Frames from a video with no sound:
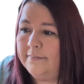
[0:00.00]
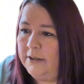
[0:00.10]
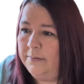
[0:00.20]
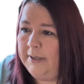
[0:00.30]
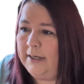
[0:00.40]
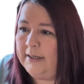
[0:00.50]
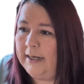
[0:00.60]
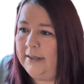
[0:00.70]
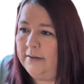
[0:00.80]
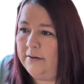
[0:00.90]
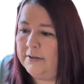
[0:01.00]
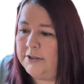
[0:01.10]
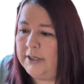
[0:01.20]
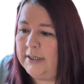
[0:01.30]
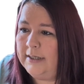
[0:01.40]
Here we are again on the
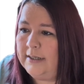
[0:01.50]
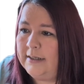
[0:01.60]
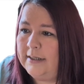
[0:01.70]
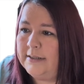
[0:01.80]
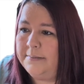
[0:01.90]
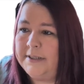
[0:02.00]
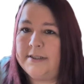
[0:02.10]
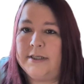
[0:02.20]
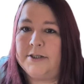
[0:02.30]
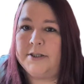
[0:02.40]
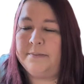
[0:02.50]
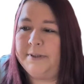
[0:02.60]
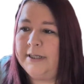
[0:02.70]
channel customization